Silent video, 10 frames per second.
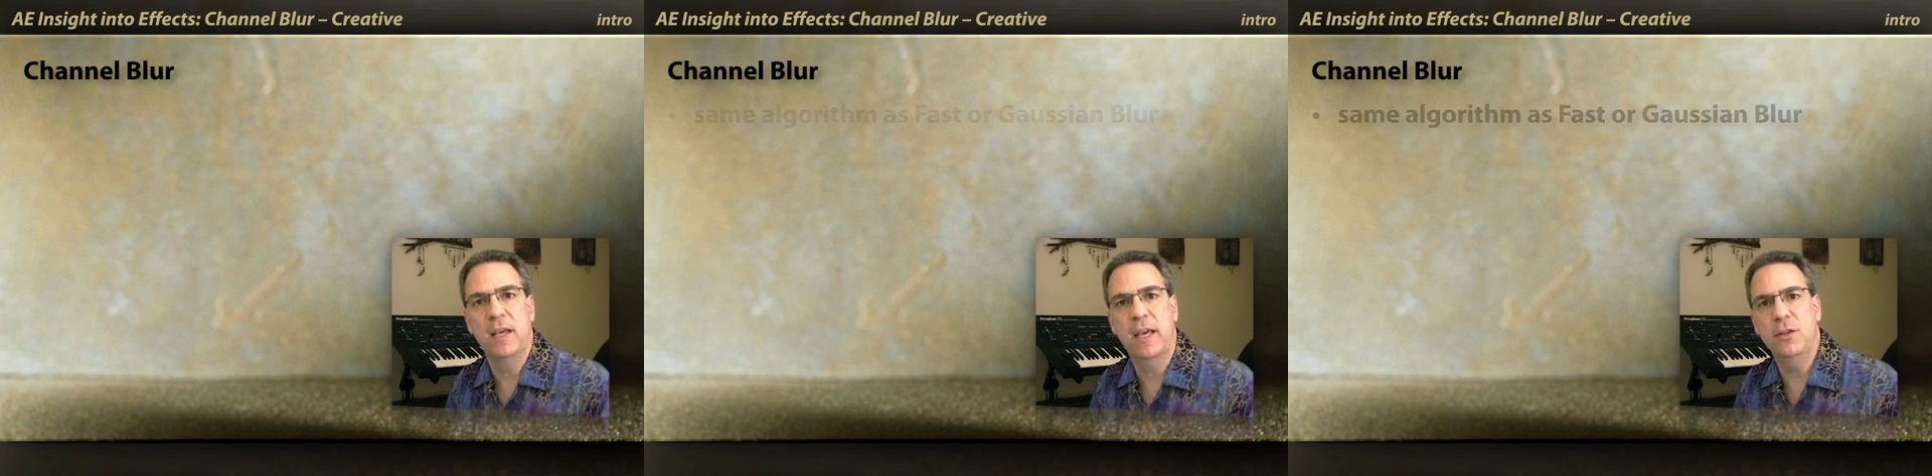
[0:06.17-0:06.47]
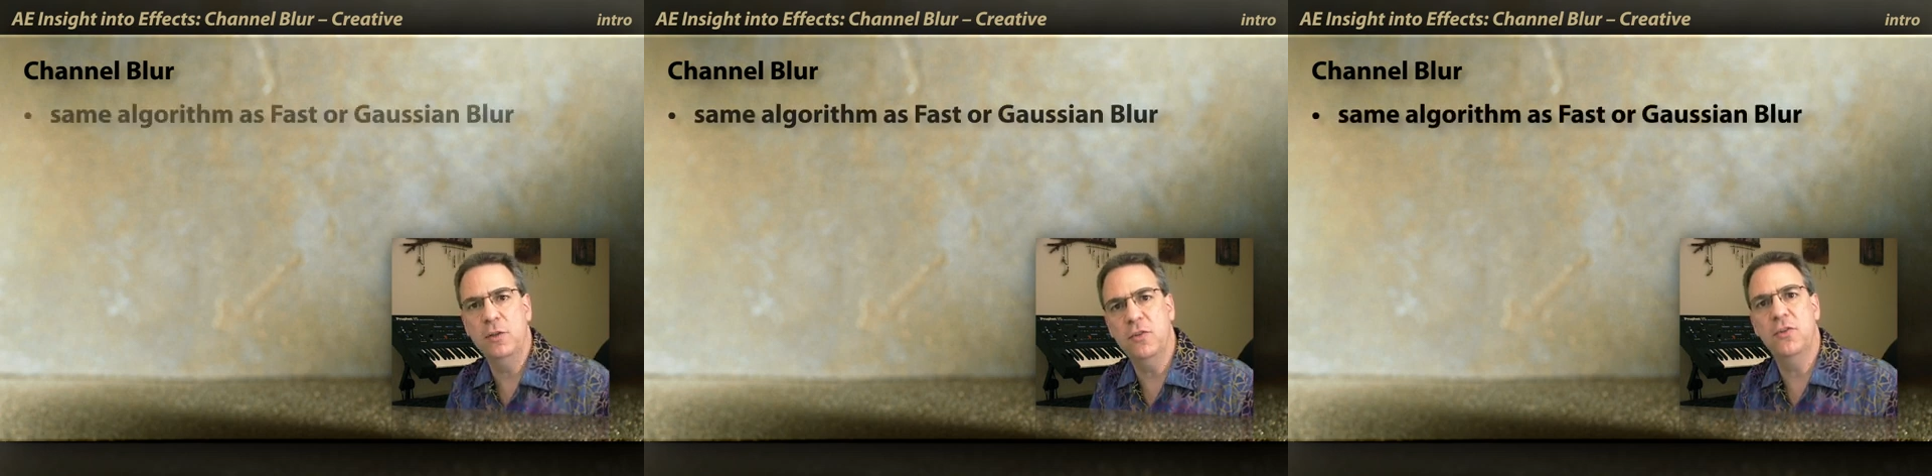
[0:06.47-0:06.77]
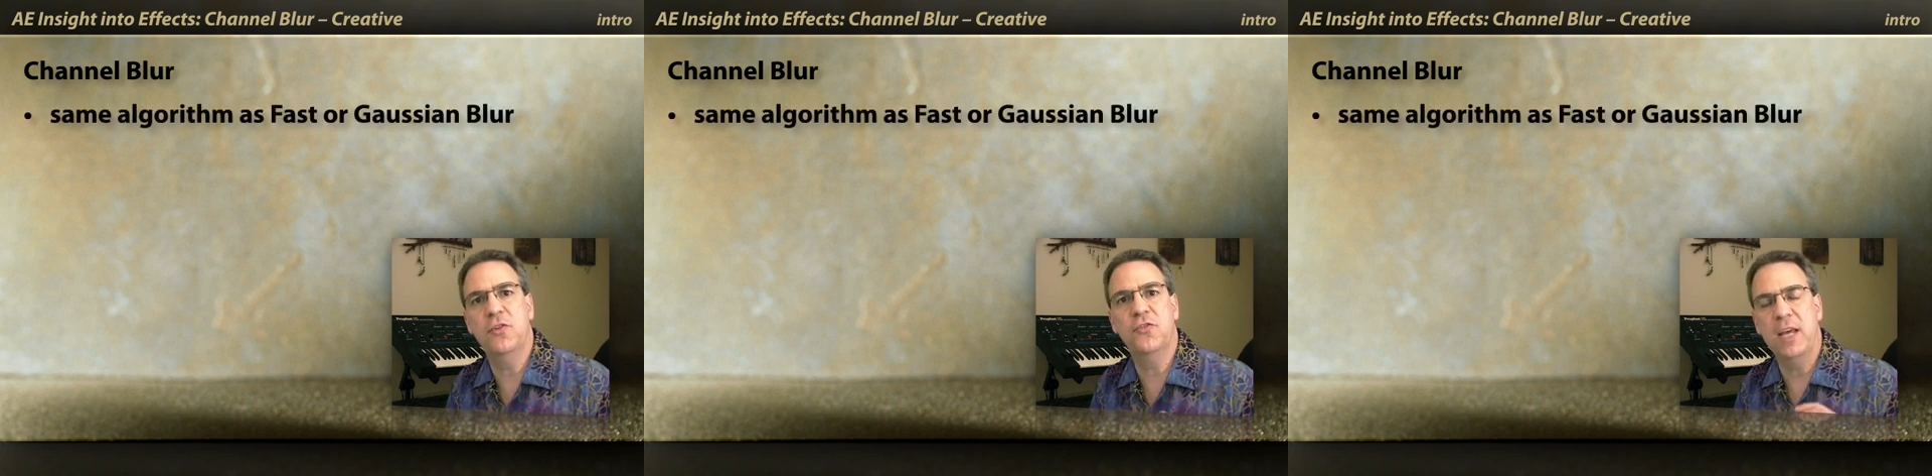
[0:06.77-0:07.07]
It
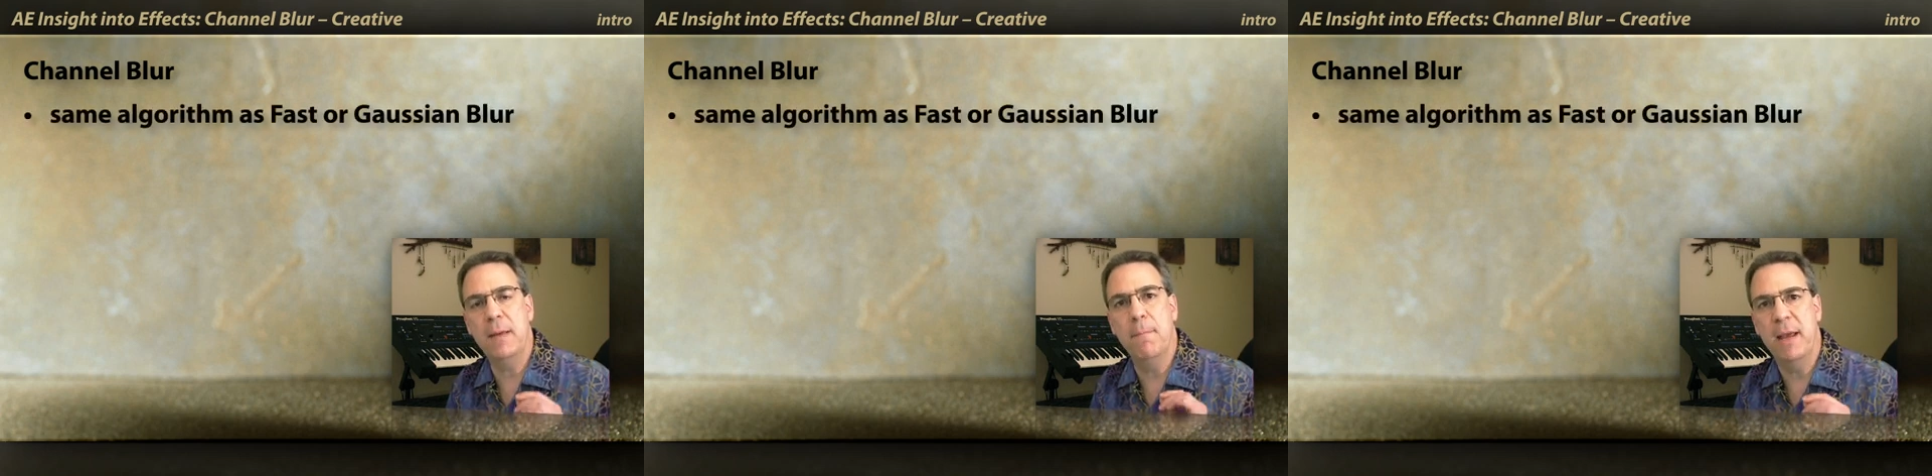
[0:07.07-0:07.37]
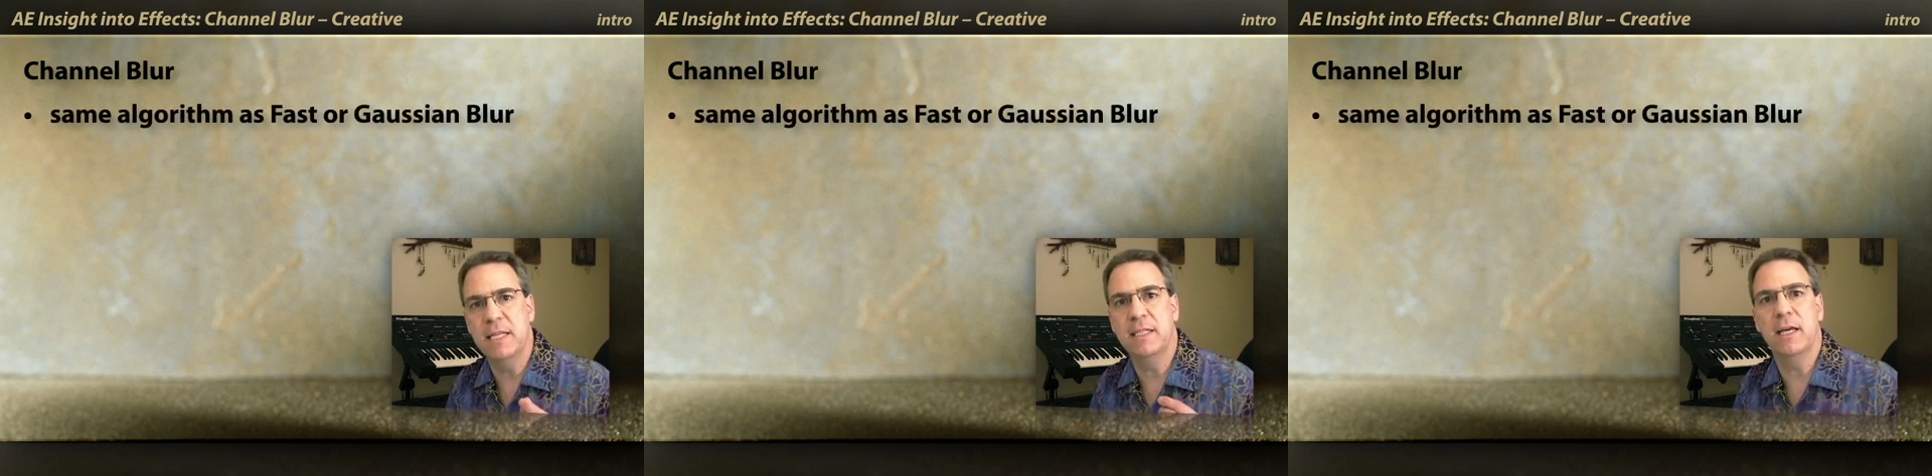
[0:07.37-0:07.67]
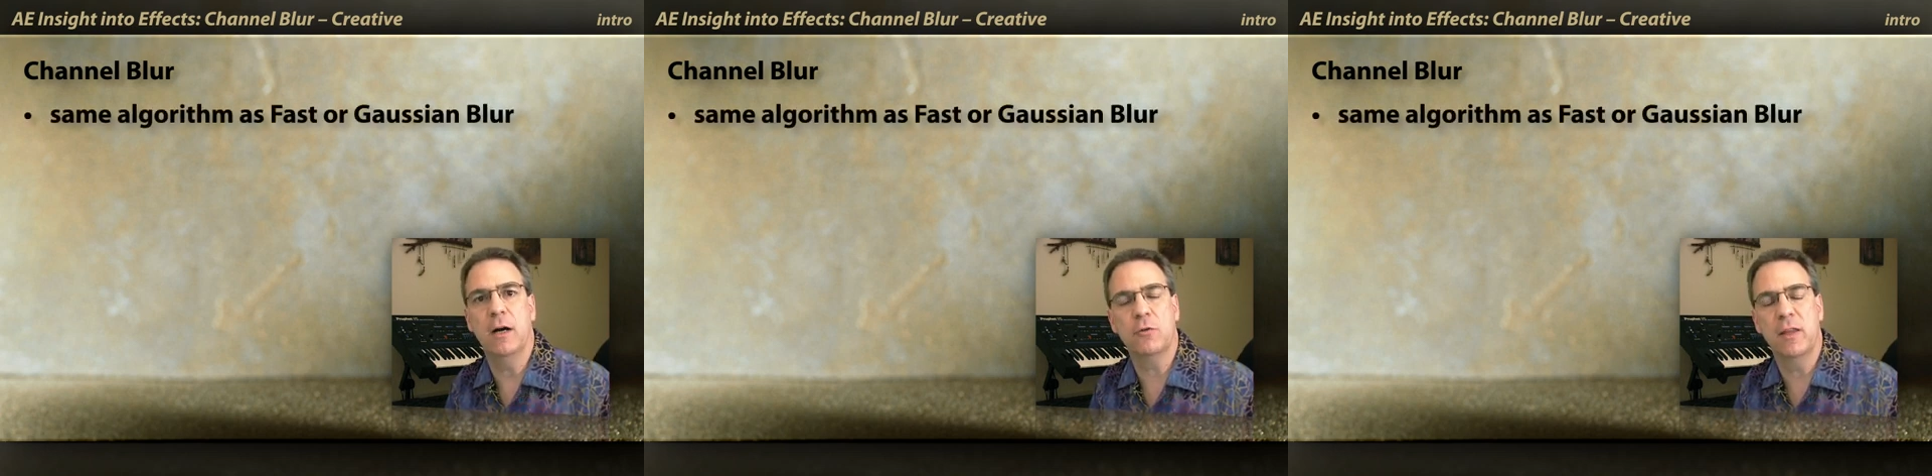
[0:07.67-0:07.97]
uses the same basic
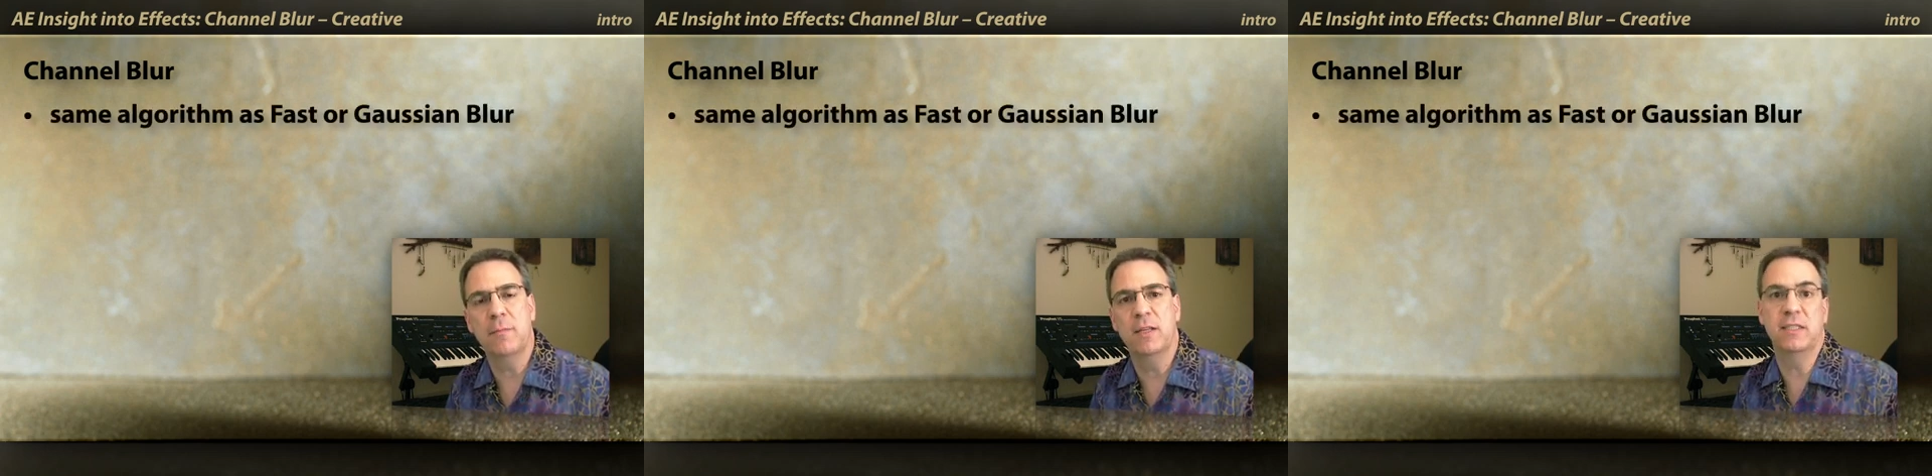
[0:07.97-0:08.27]
algorithm as,